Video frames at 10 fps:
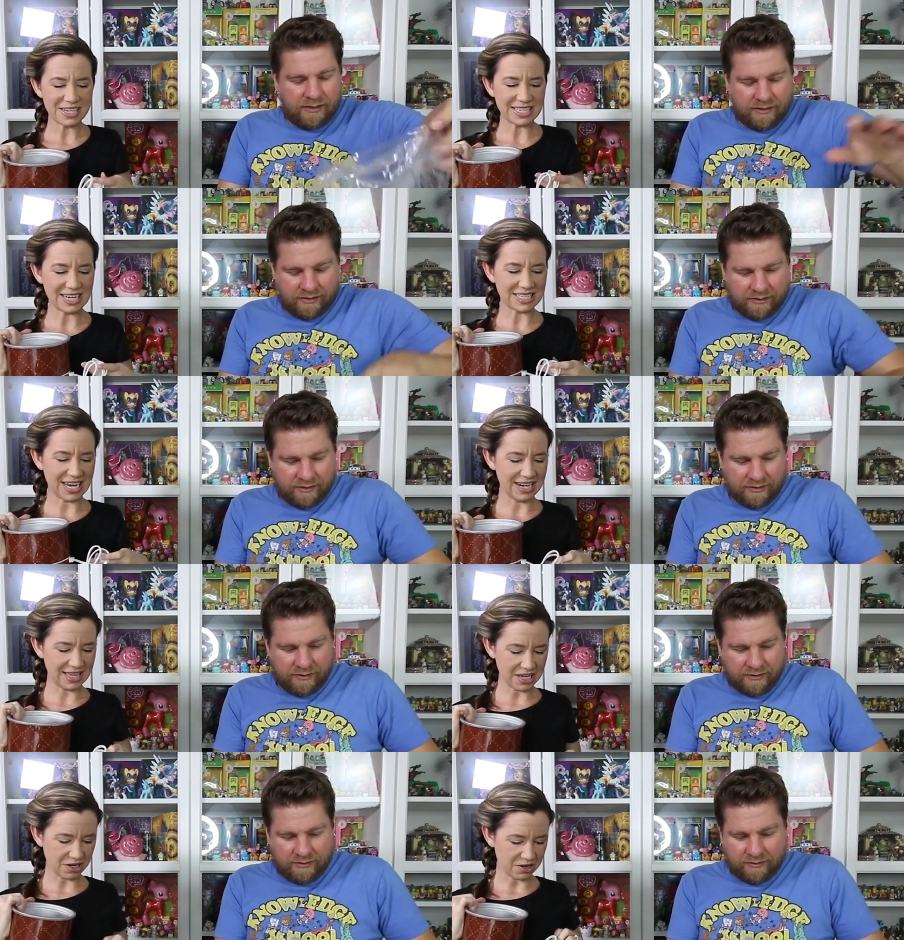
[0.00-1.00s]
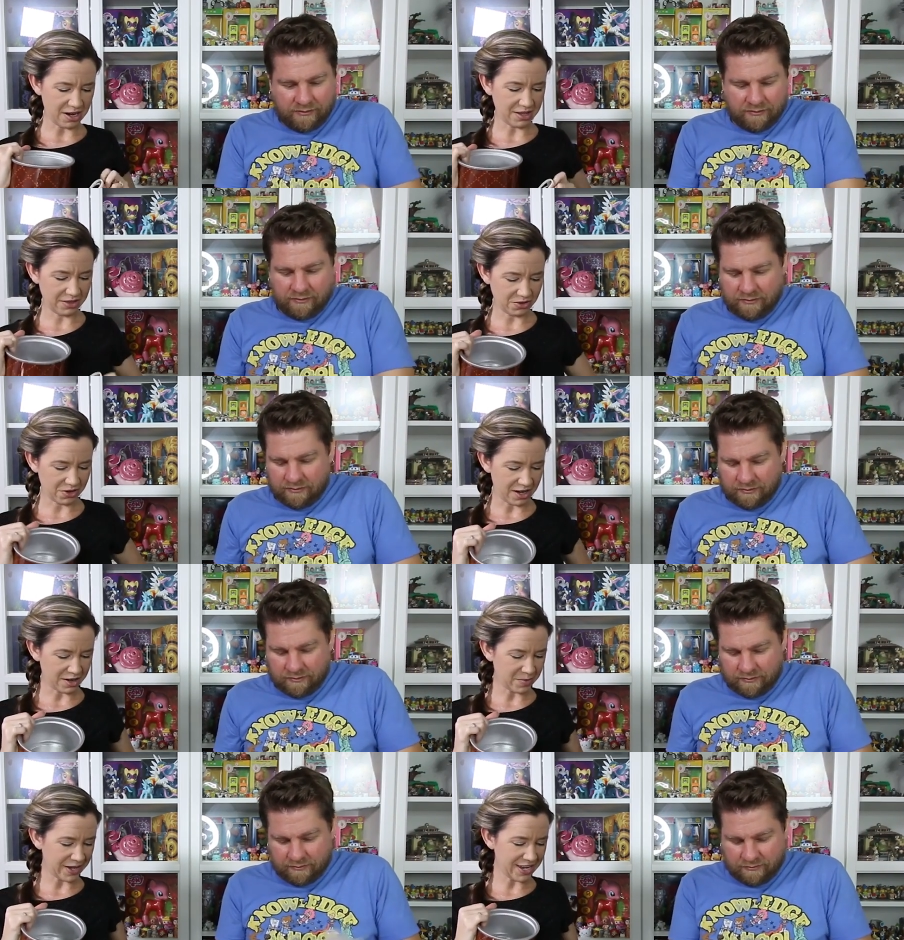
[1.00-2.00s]
Speaker 1: I said it's kind of like a little
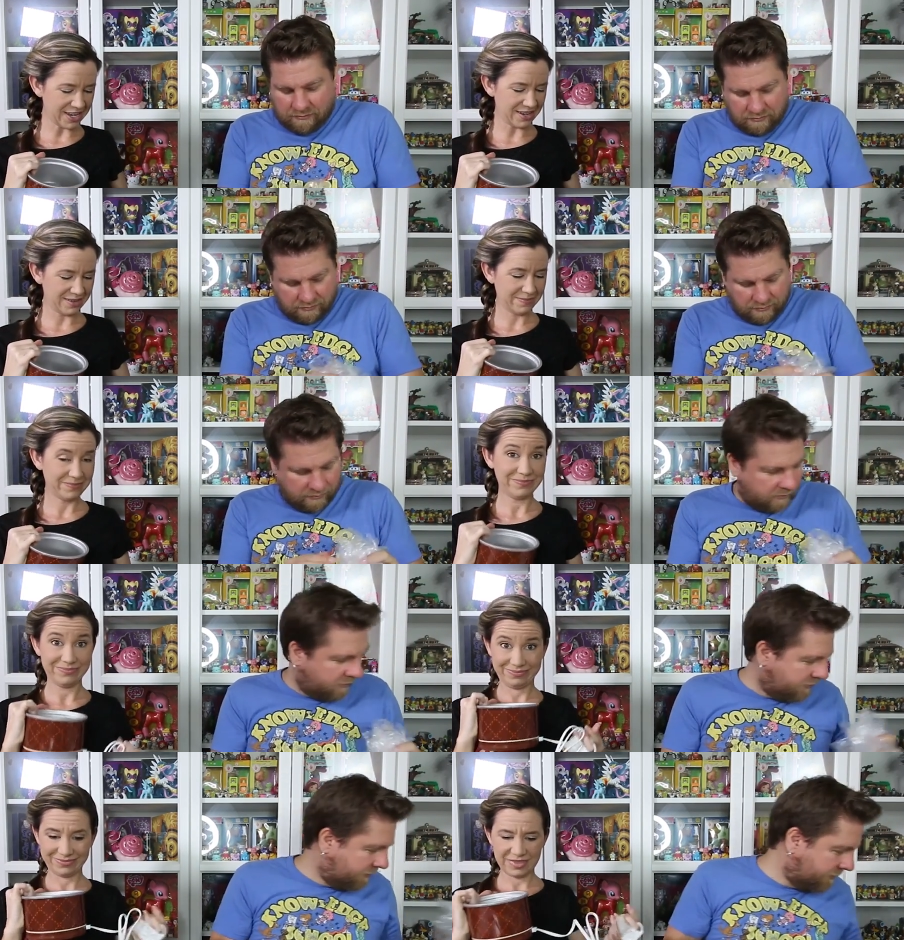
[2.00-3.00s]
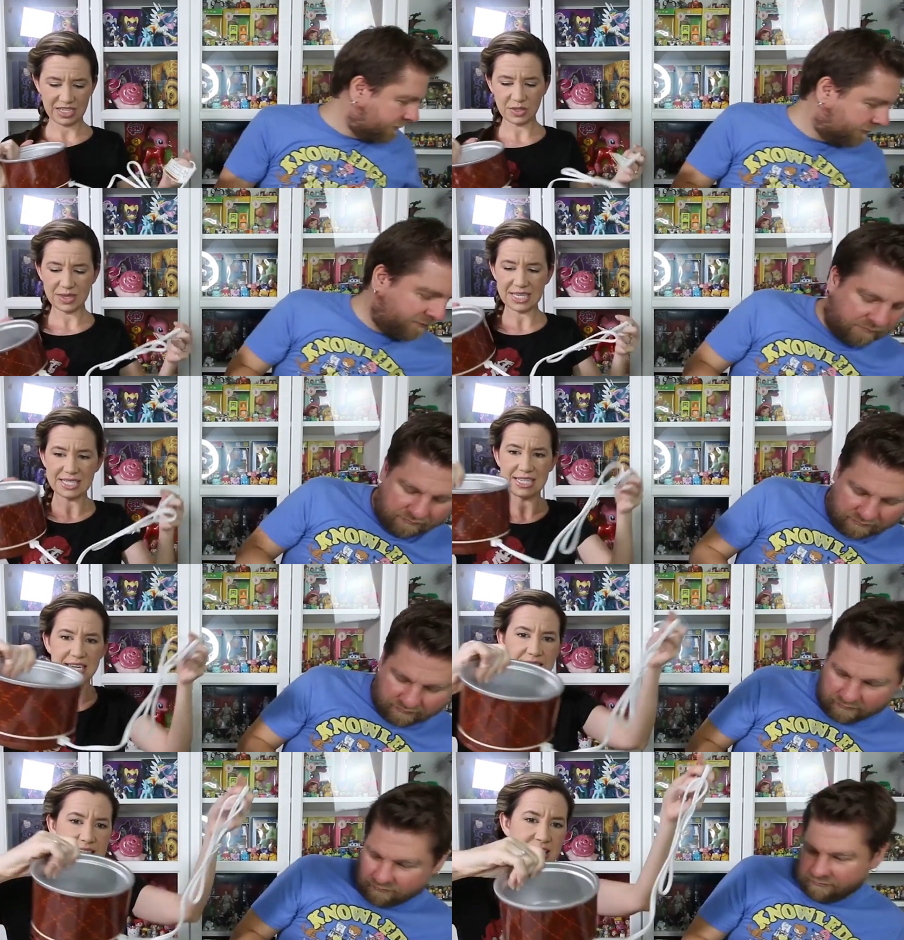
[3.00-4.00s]
crock pot. That's what this
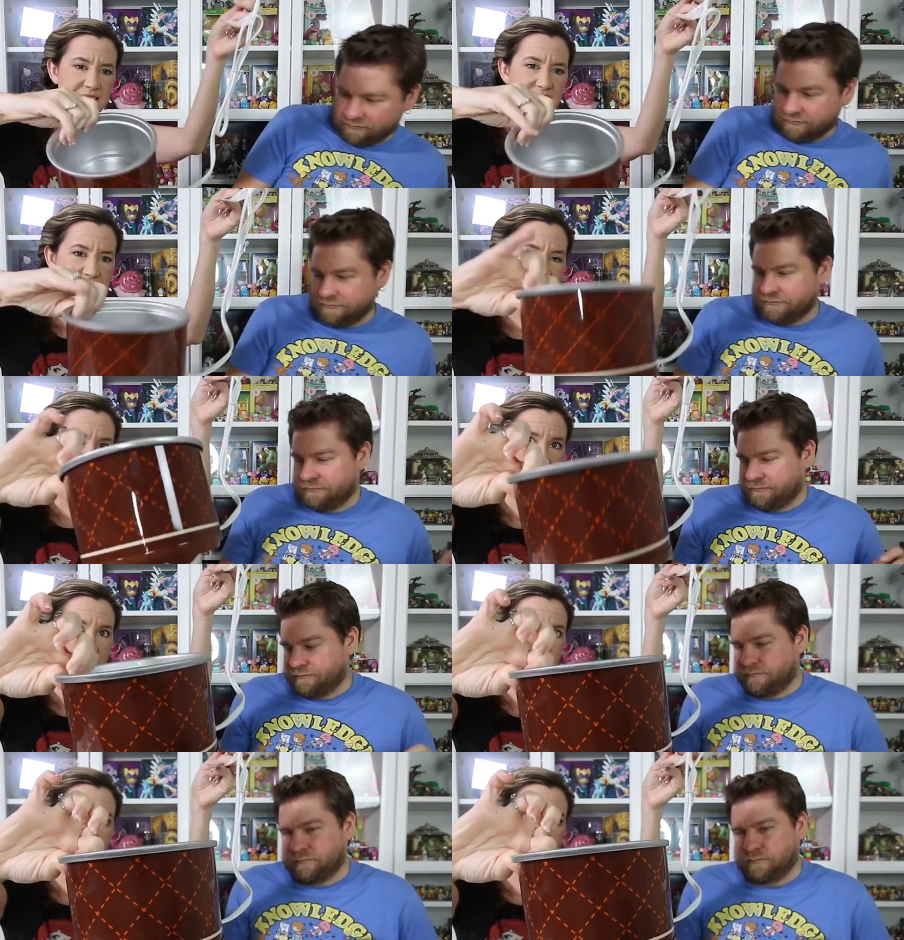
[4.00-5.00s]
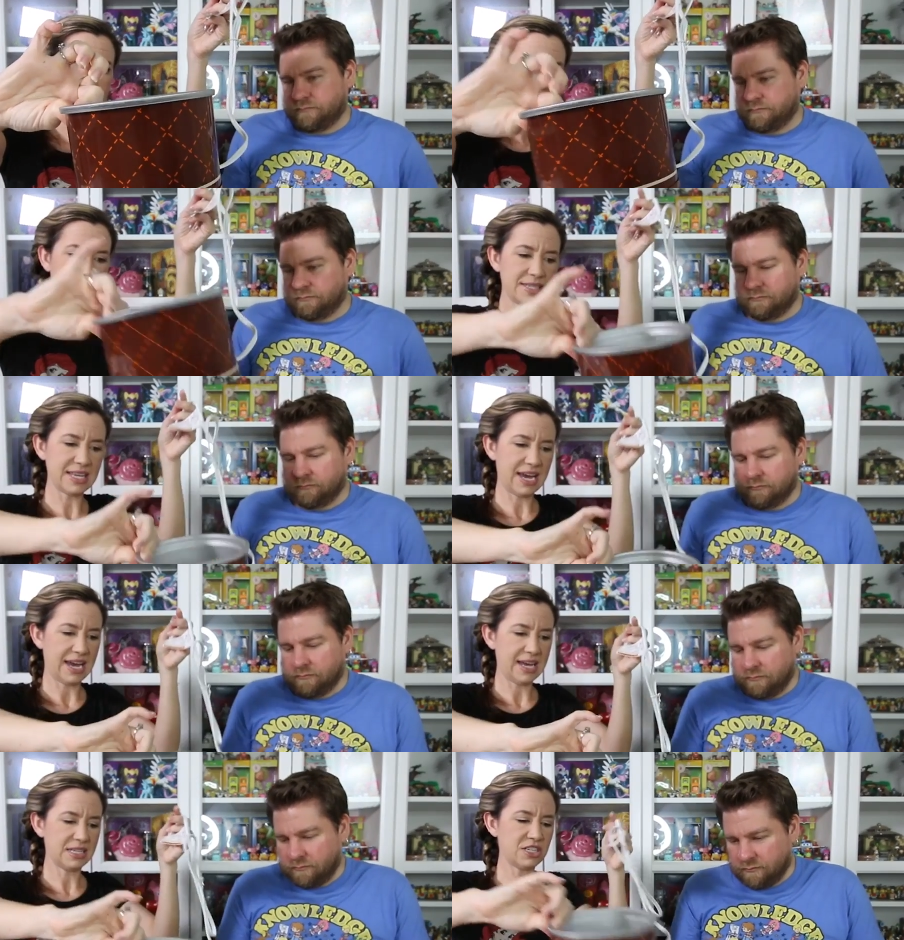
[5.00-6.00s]
is. So there's
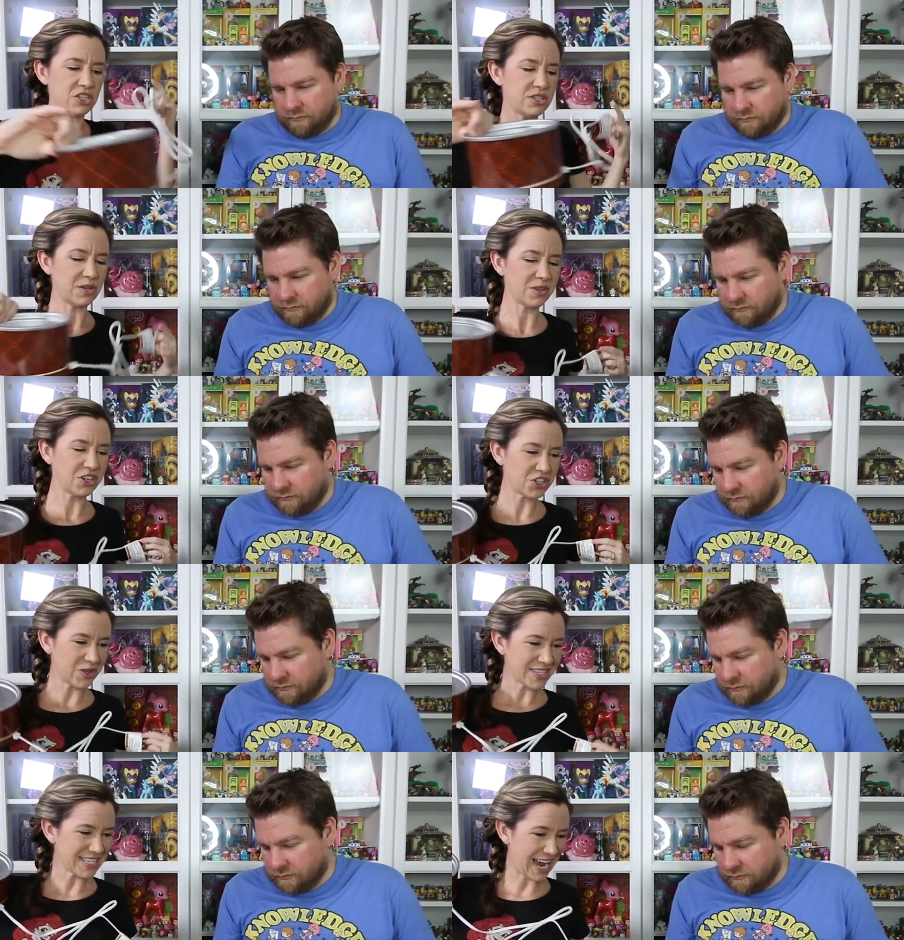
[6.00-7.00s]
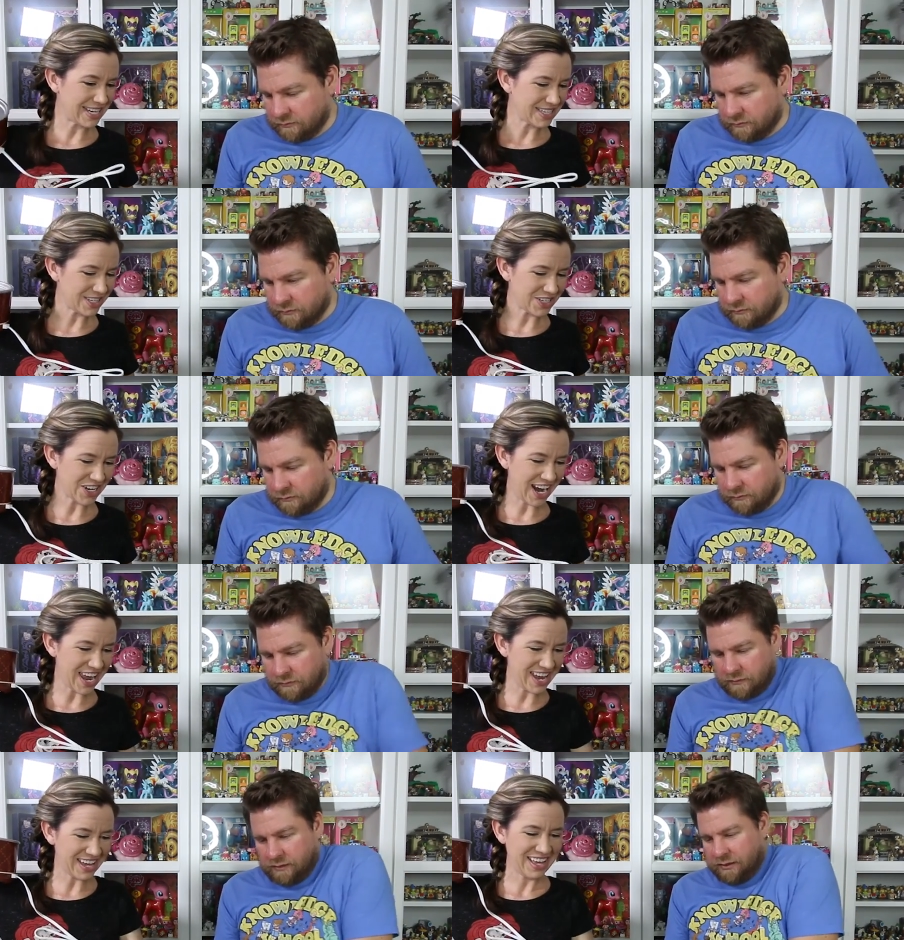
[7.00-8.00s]
that. Did you show, show the sides of the
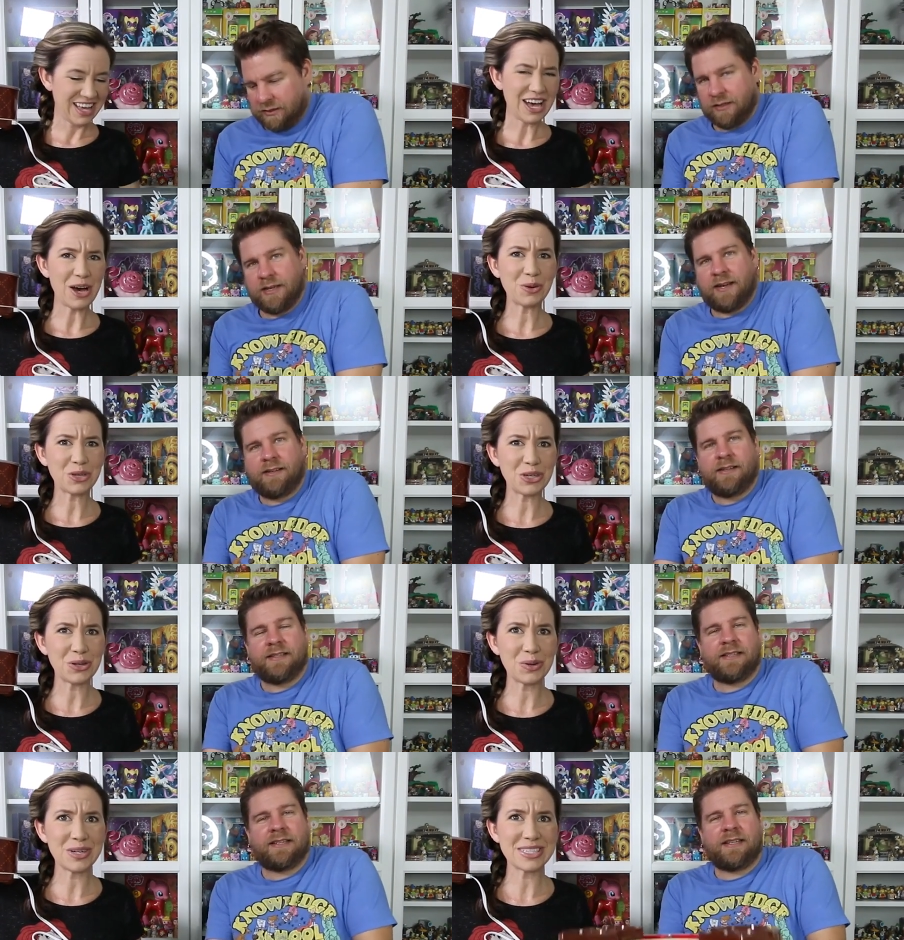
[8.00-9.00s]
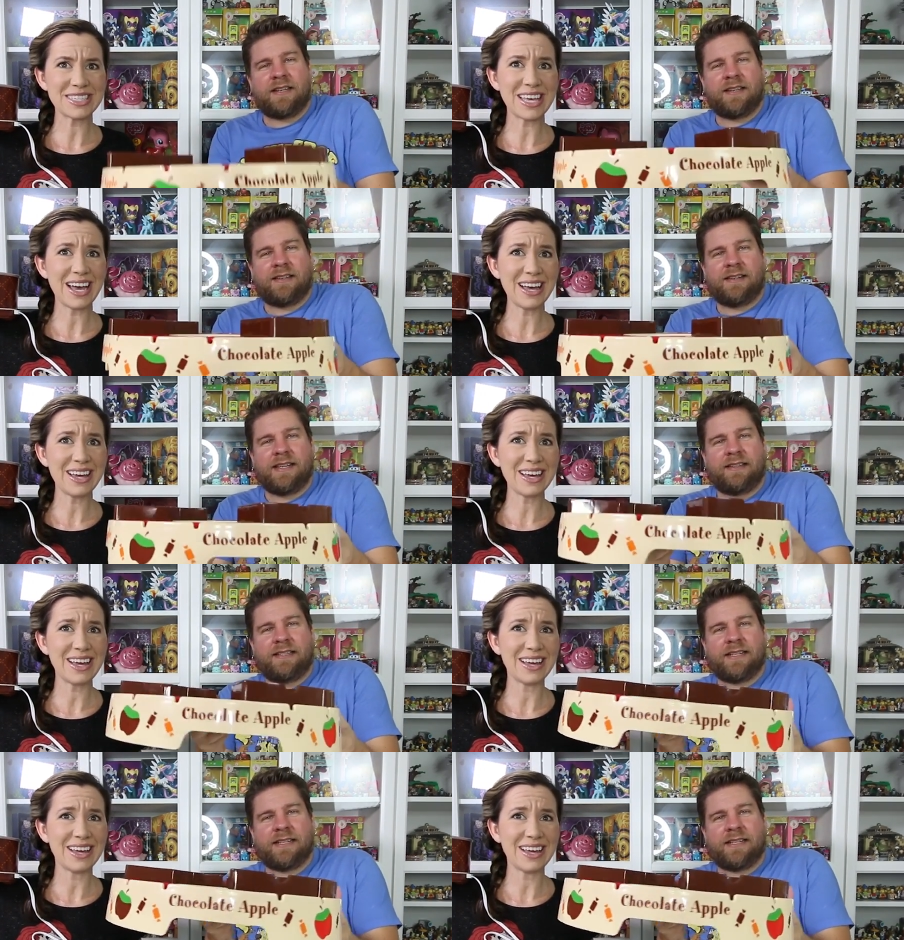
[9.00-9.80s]
tray? Yeah. How cute is
Speaker 2: that? Neatly